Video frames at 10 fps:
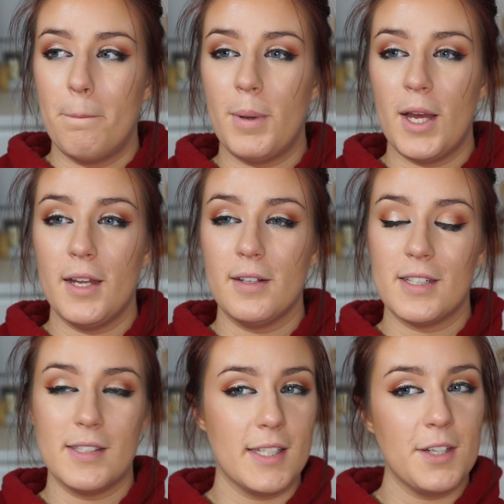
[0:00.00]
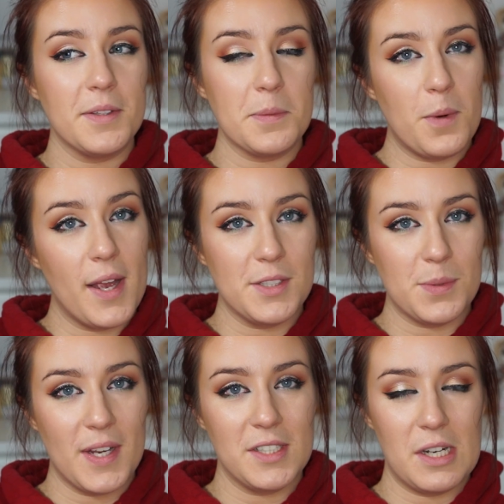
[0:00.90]
but considering the
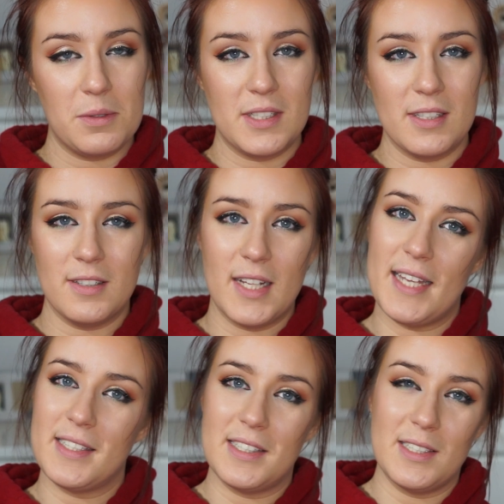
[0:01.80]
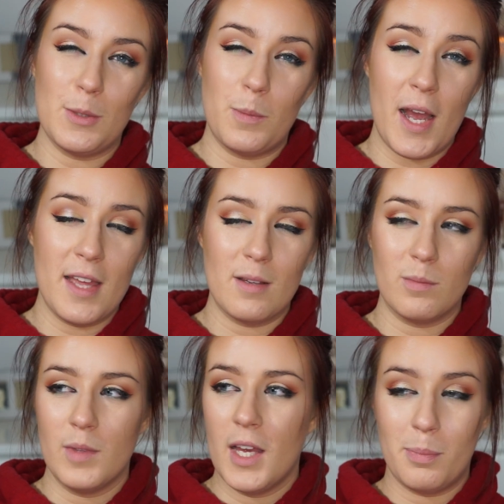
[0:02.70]
price range, I was a little hesitant to buy
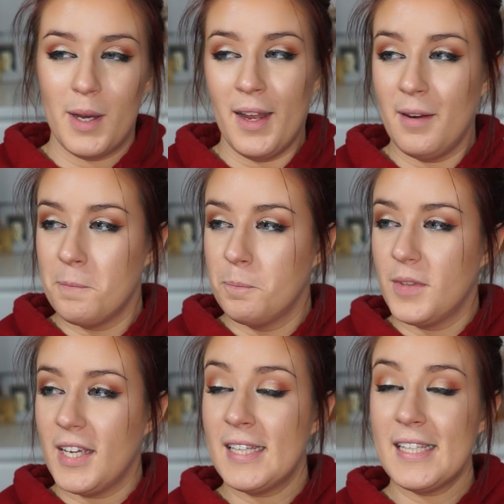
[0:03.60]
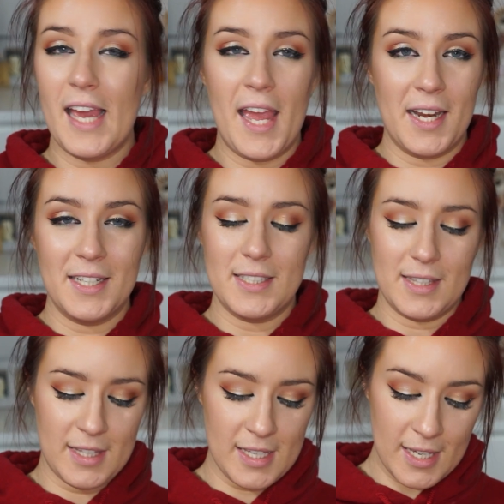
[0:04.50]
them, but in the end,
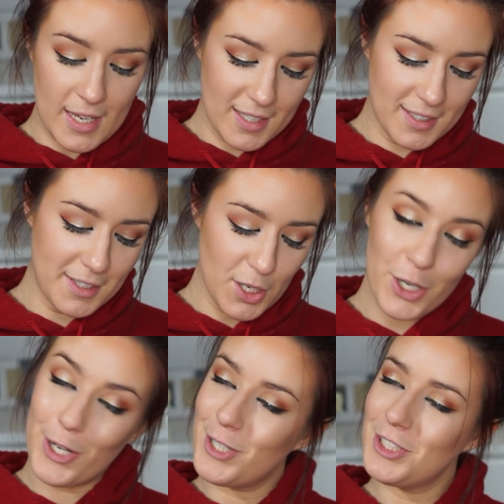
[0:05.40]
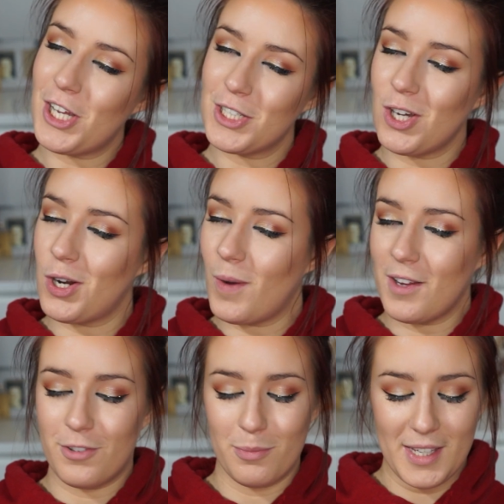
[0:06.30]
the urge got
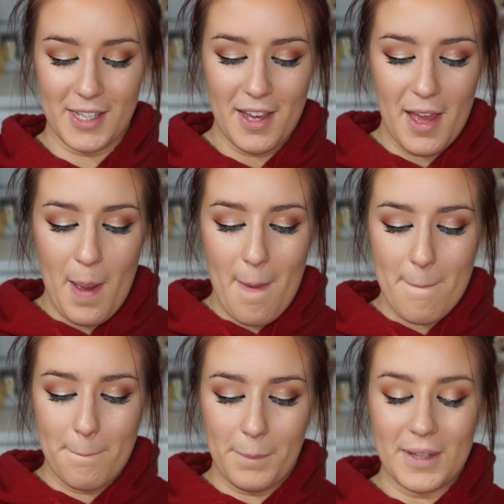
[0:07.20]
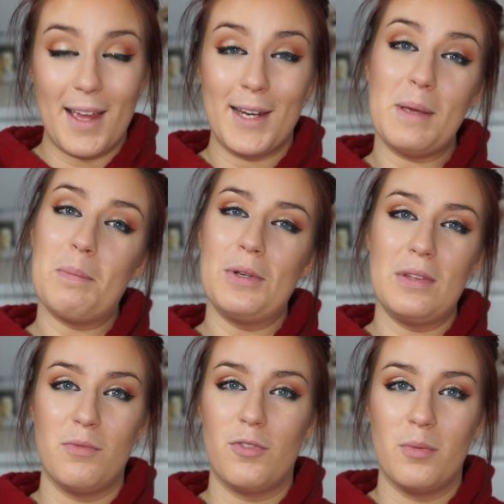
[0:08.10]
away from me, but then he
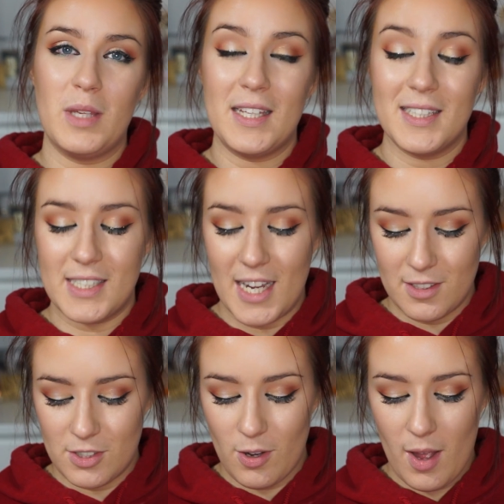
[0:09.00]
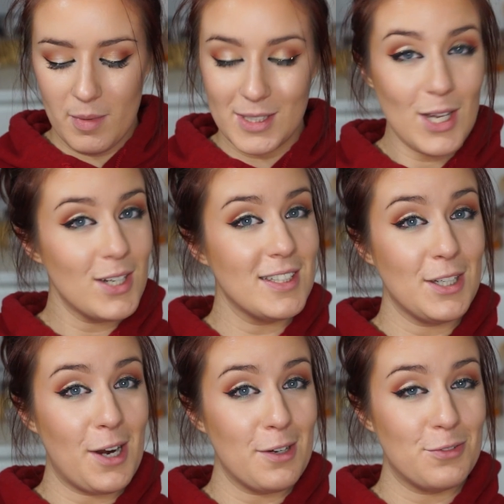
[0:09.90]
bought them for me instead. So I'm eternally
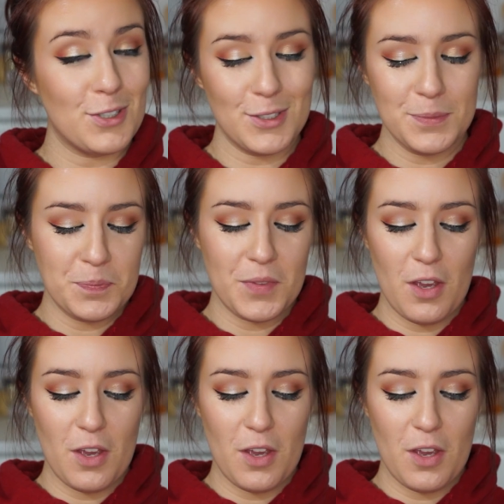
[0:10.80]
grateful